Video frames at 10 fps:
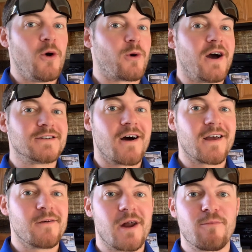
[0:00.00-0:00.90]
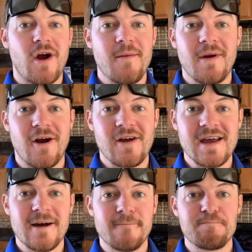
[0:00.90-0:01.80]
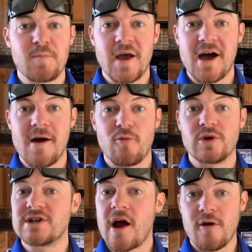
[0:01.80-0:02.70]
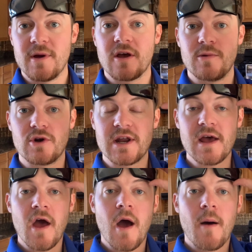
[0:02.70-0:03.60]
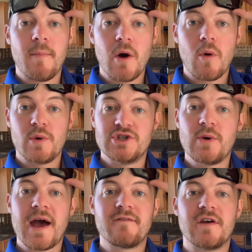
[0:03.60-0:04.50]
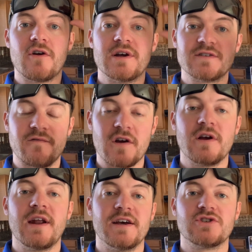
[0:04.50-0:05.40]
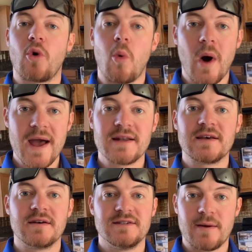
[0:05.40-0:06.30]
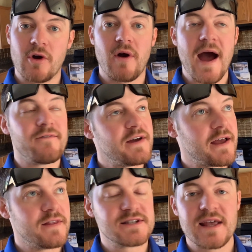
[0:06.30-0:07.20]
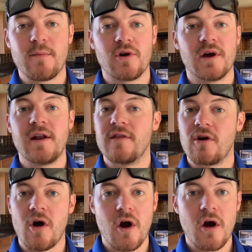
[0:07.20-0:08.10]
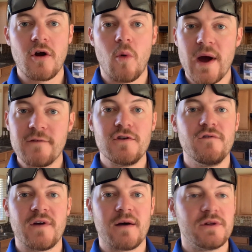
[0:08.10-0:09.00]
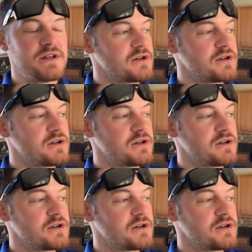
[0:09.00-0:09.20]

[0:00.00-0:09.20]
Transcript: We're not talking about a primary retirement community. But what we do have here is a very nice, quiet demographic in this neighborhood. There are quite a few families.